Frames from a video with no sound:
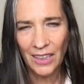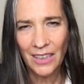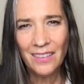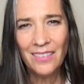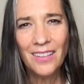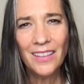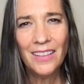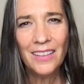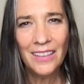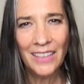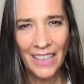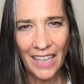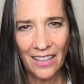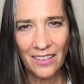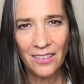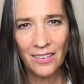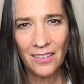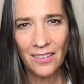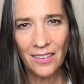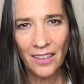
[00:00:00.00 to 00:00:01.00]
Is it
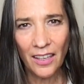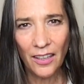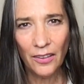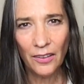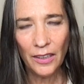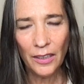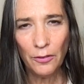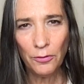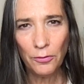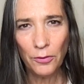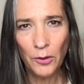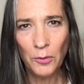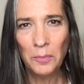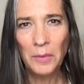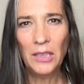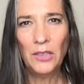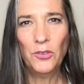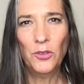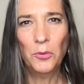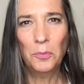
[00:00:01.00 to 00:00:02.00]
necessary for
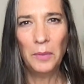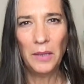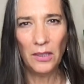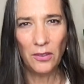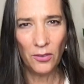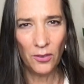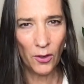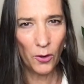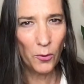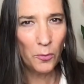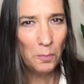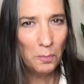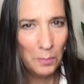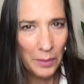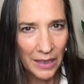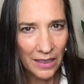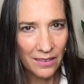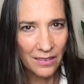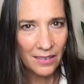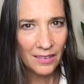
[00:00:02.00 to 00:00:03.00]
me to be so
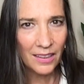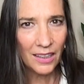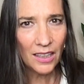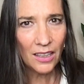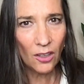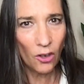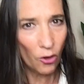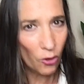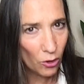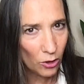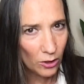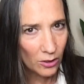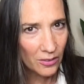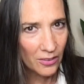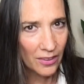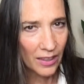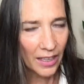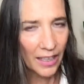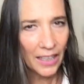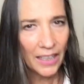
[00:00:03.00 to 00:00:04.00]
busy all
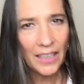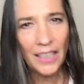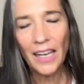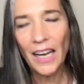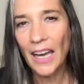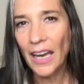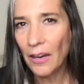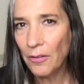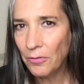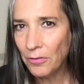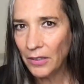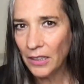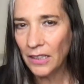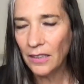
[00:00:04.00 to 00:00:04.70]
day, every